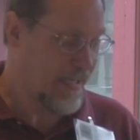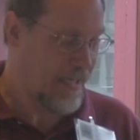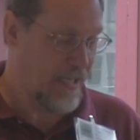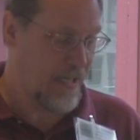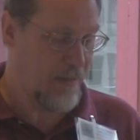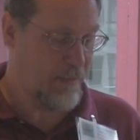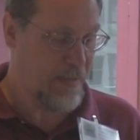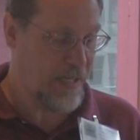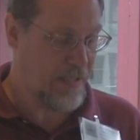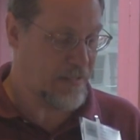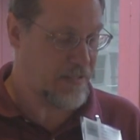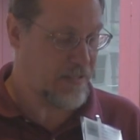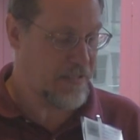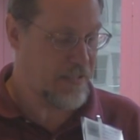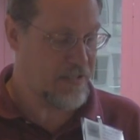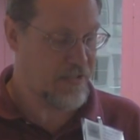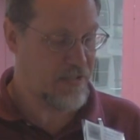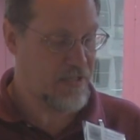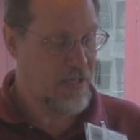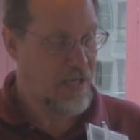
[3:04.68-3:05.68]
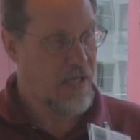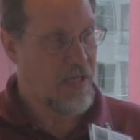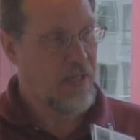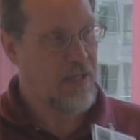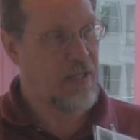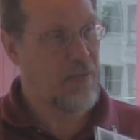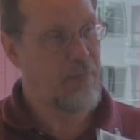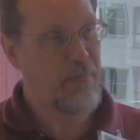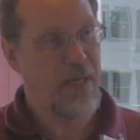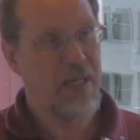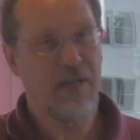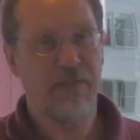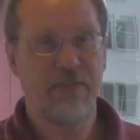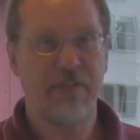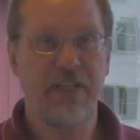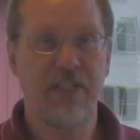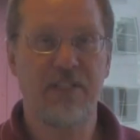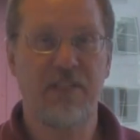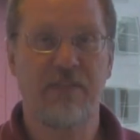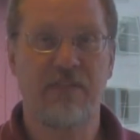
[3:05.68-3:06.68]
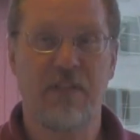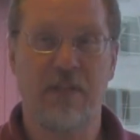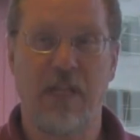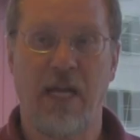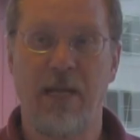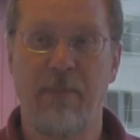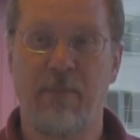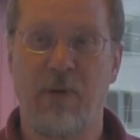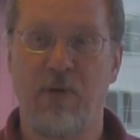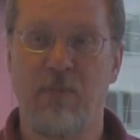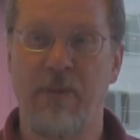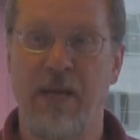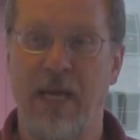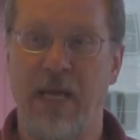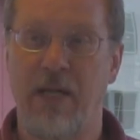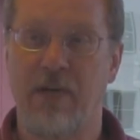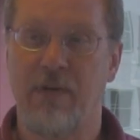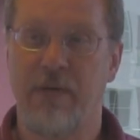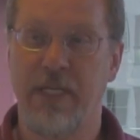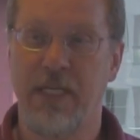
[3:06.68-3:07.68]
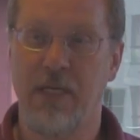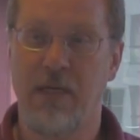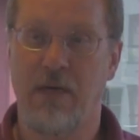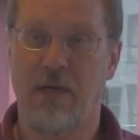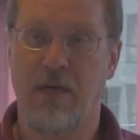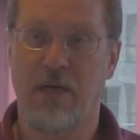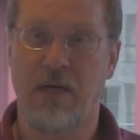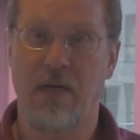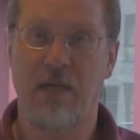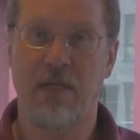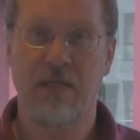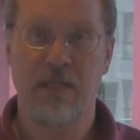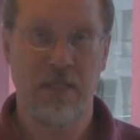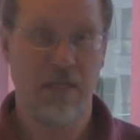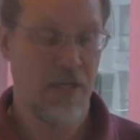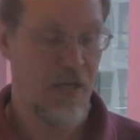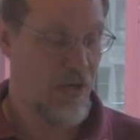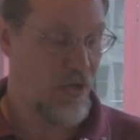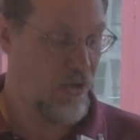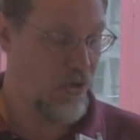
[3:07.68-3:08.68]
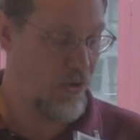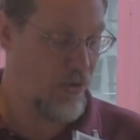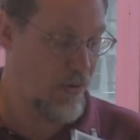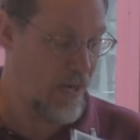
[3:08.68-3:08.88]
getting back to this, the benefits of a LiPo battery are you